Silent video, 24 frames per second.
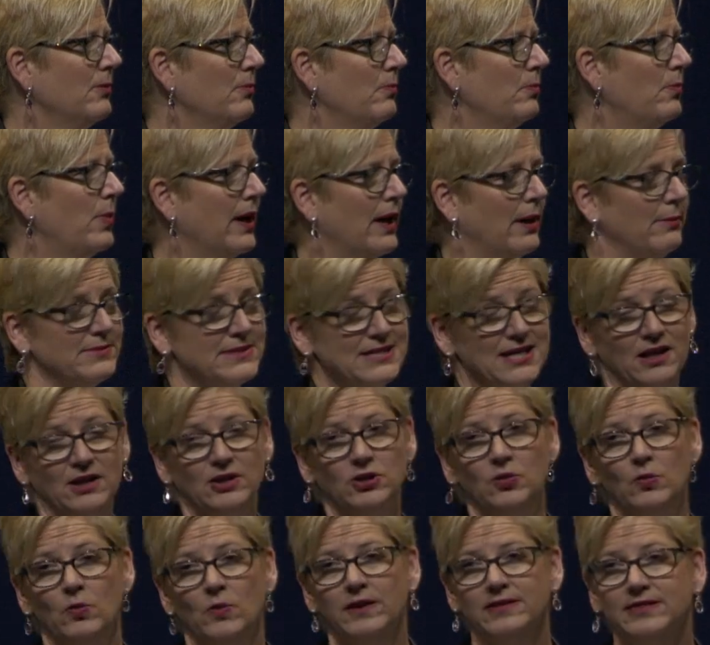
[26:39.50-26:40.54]
But I'm telling
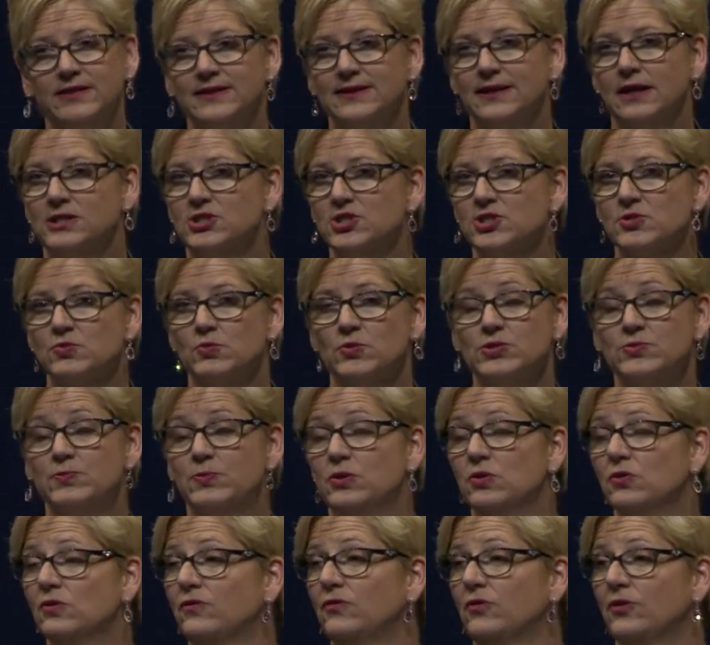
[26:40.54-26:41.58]
you one thing that just was
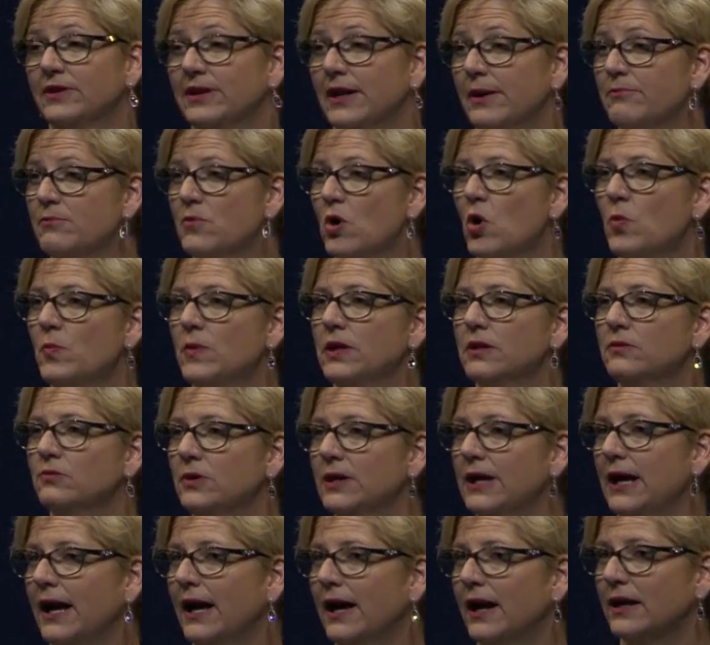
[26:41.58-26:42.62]
beautiful in that moment.
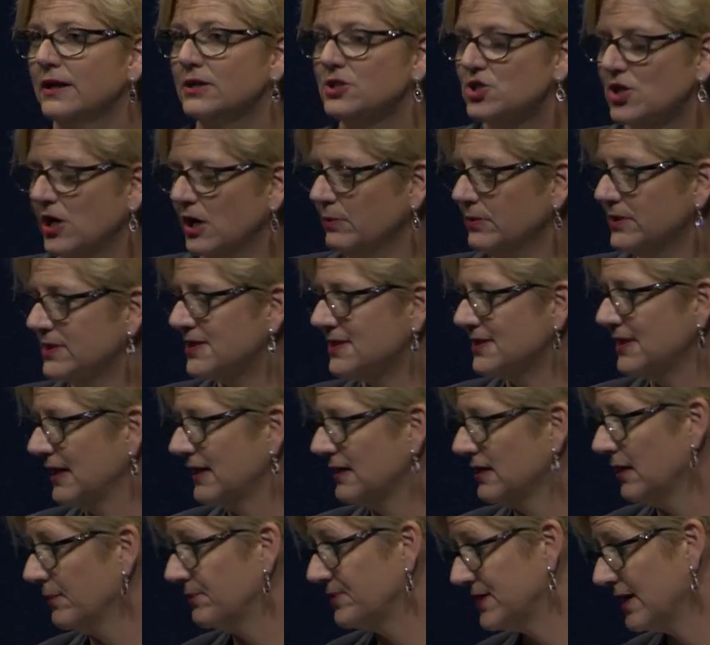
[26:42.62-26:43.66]
We had a gentleman stand
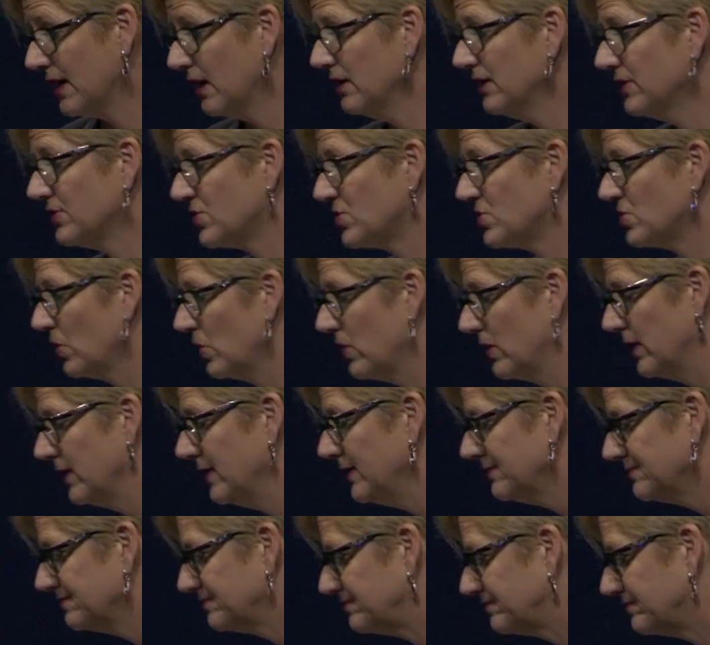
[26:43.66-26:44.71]
up, tell his story.
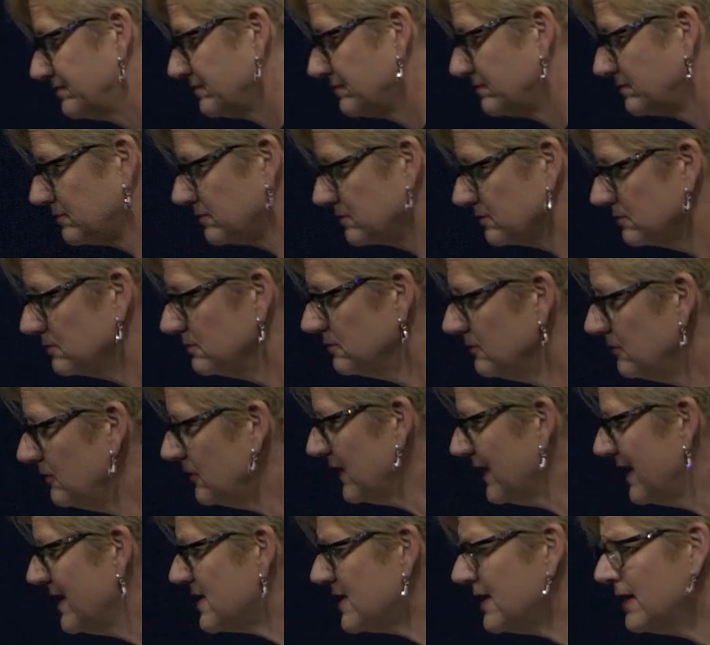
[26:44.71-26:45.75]

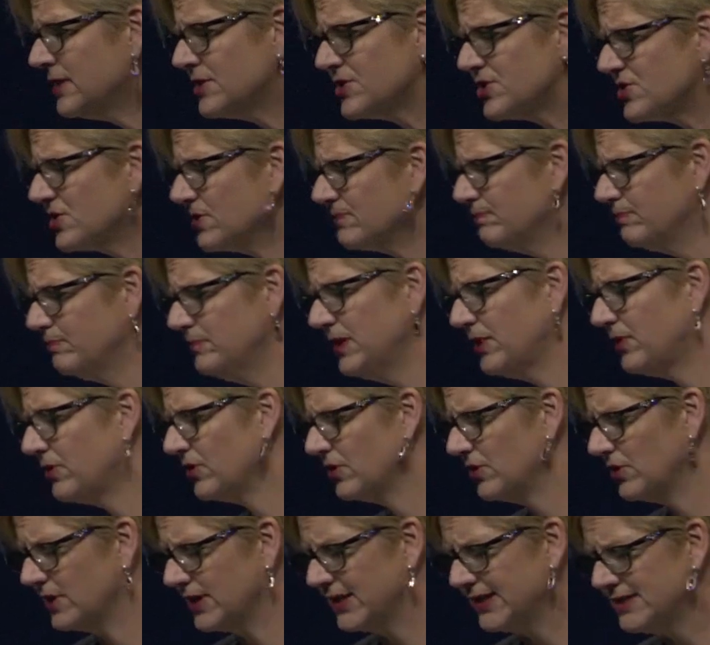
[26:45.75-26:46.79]
He's in his
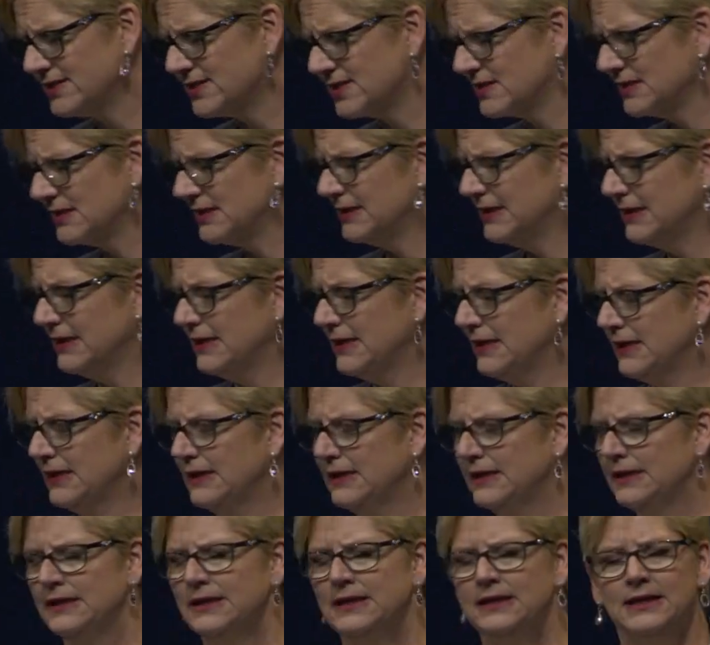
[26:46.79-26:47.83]
mid-30s.
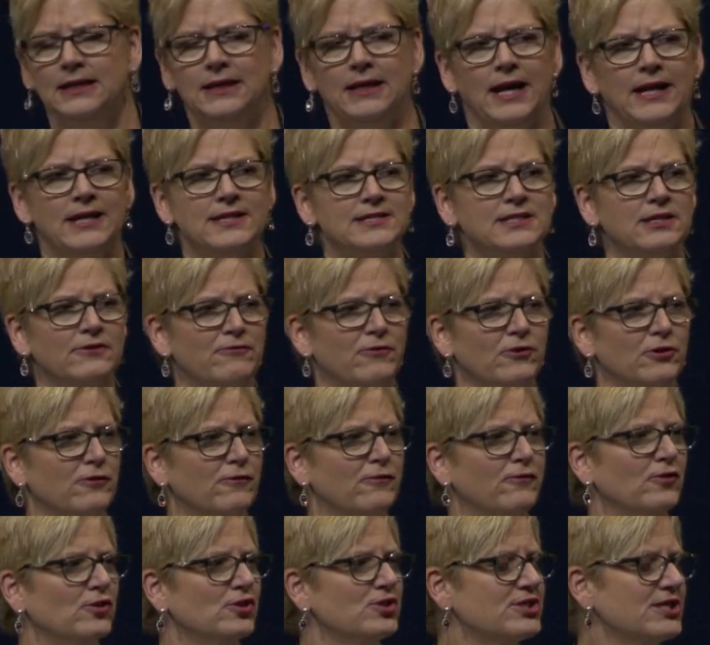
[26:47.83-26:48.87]
And he said, for the
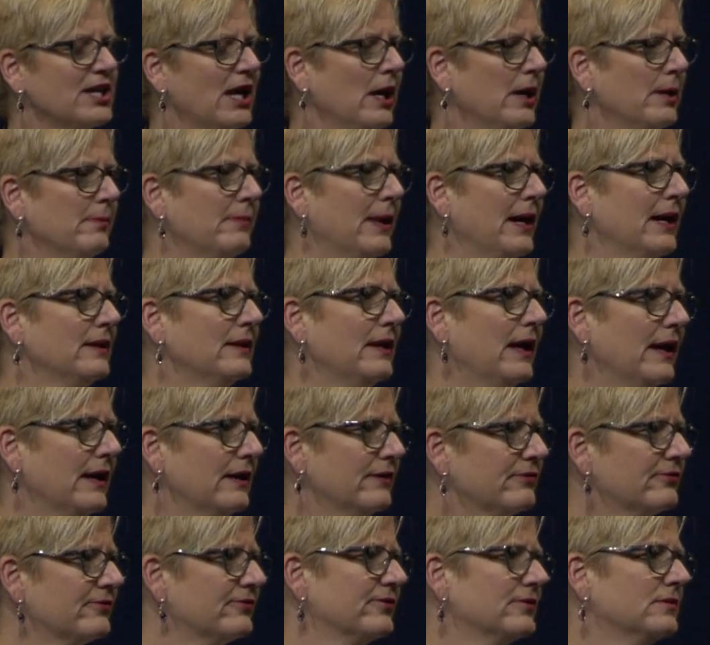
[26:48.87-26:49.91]
first time in my
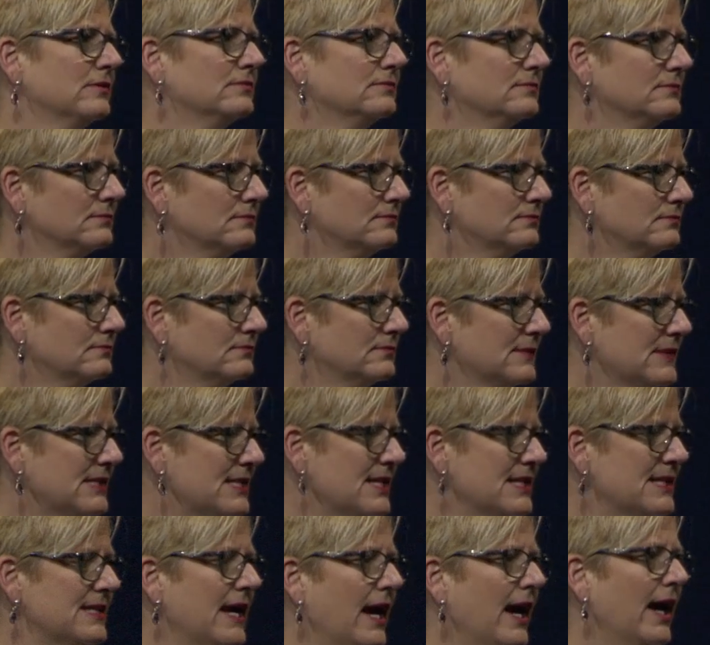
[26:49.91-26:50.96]
life,
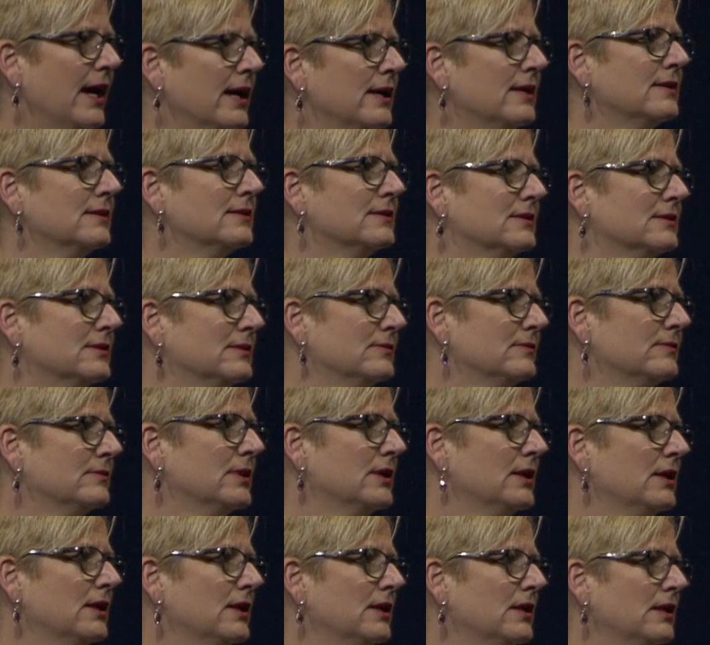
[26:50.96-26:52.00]
today,
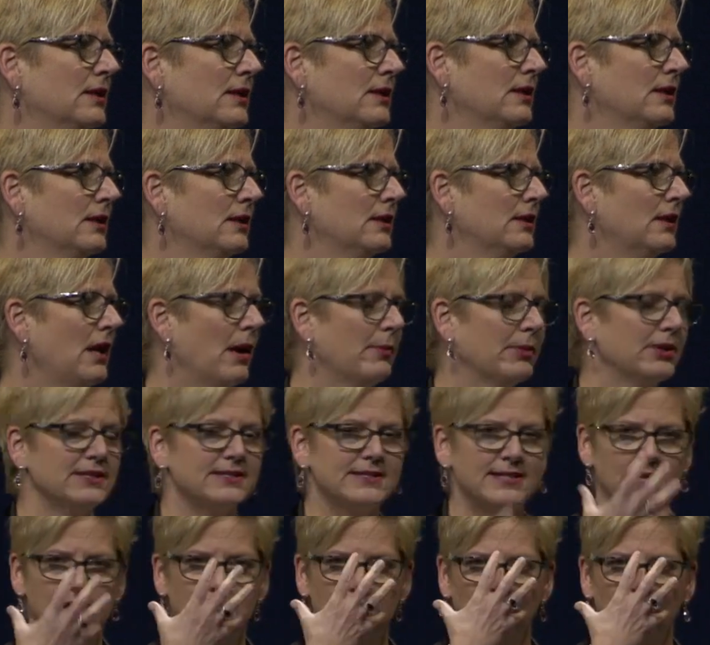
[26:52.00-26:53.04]
I'm going to
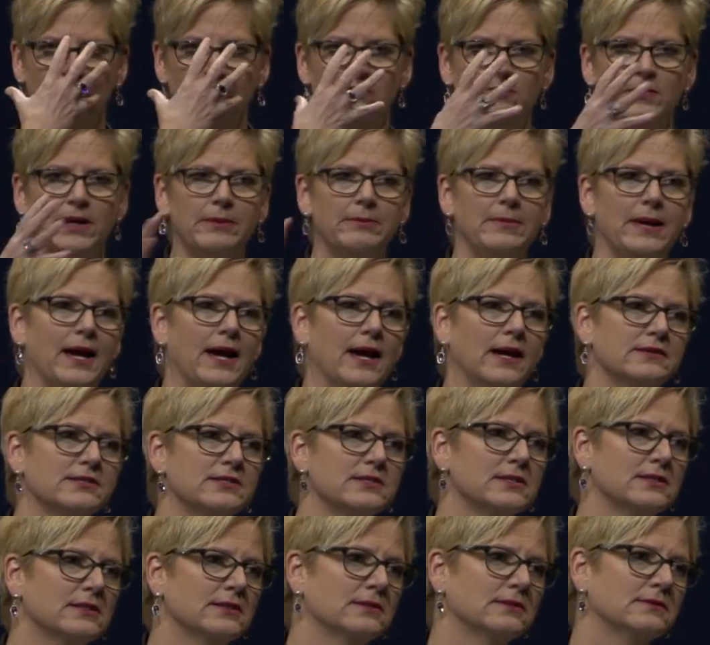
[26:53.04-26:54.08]
take off my
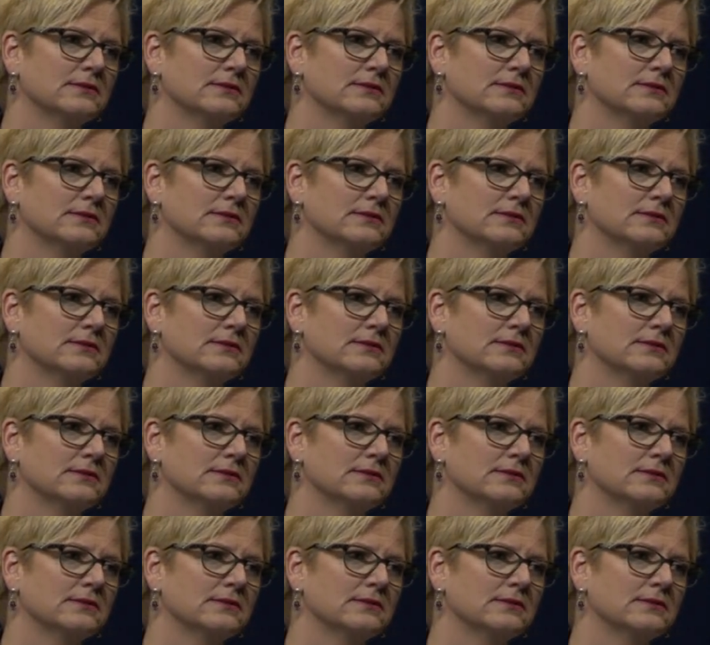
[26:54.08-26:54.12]
mask.